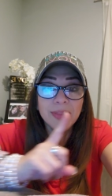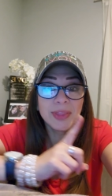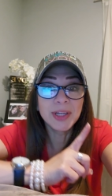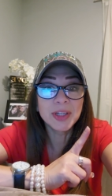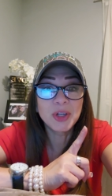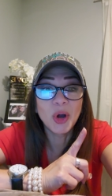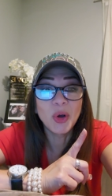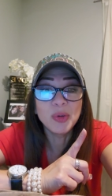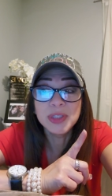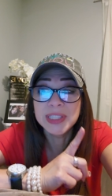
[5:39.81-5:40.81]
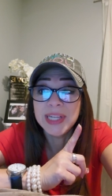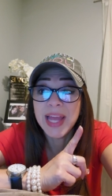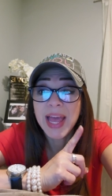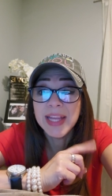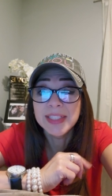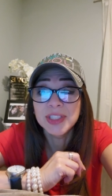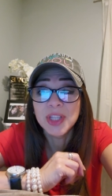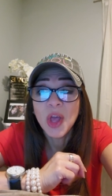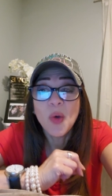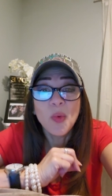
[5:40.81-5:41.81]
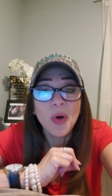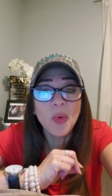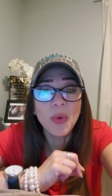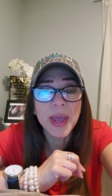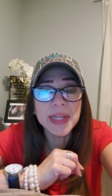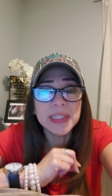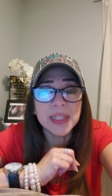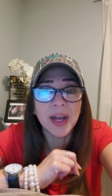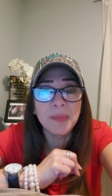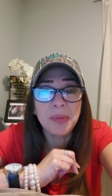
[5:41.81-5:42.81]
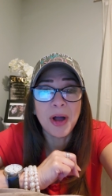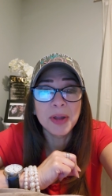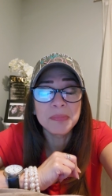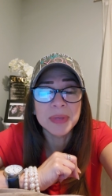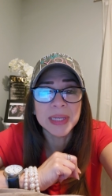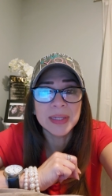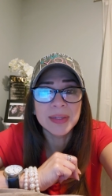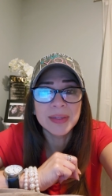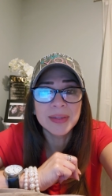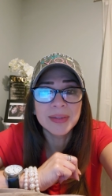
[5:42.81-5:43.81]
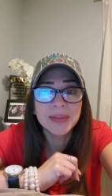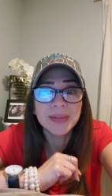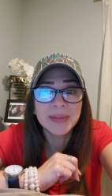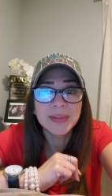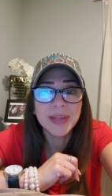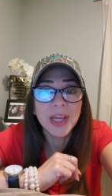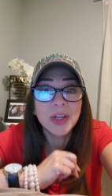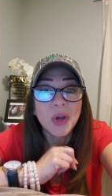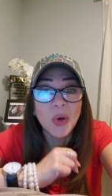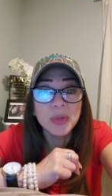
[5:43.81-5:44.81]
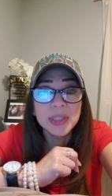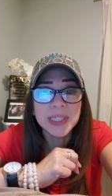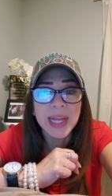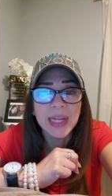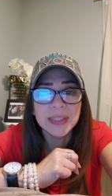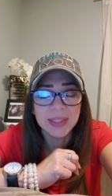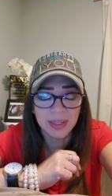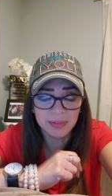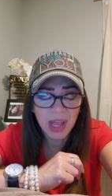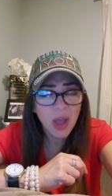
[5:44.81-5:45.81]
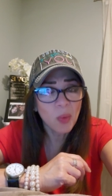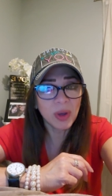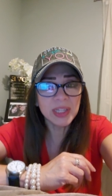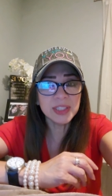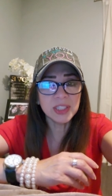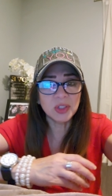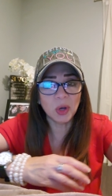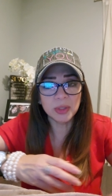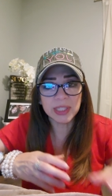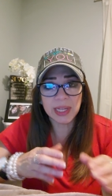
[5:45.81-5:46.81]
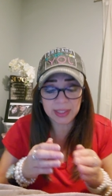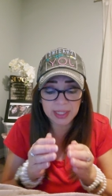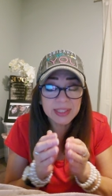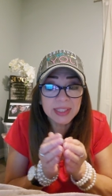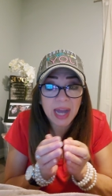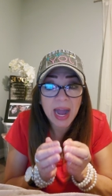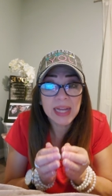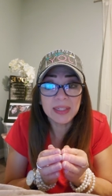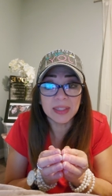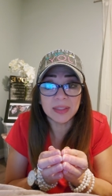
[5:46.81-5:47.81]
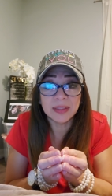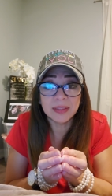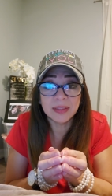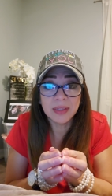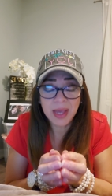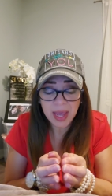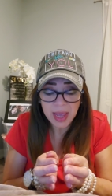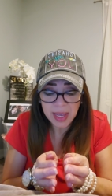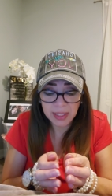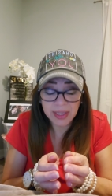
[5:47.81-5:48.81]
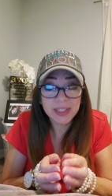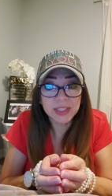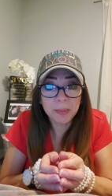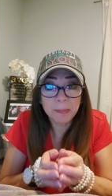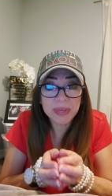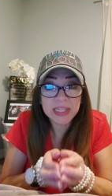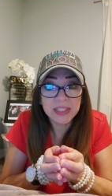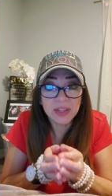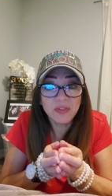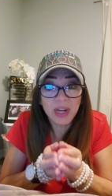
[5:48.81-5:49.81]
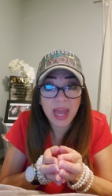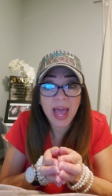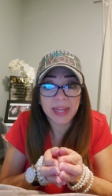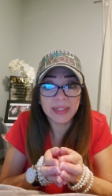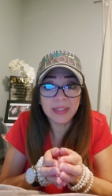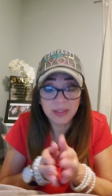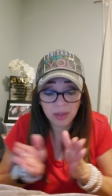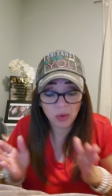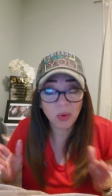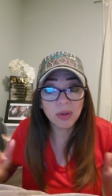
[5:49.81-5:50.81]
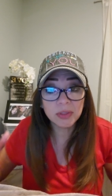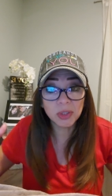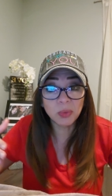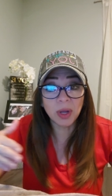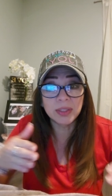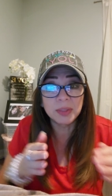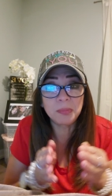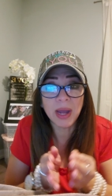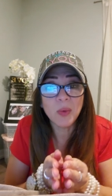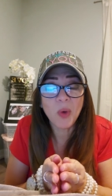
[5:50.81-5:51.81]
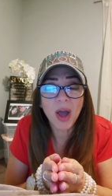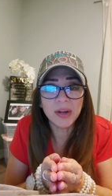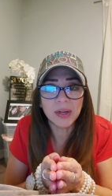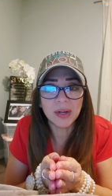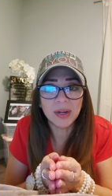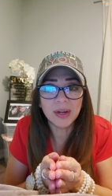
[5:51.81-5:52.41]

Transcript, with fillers: The coastlands will wait upon me. Coastlands, love. What is a coastland? It's an island. it's a piece of land surrounded by water.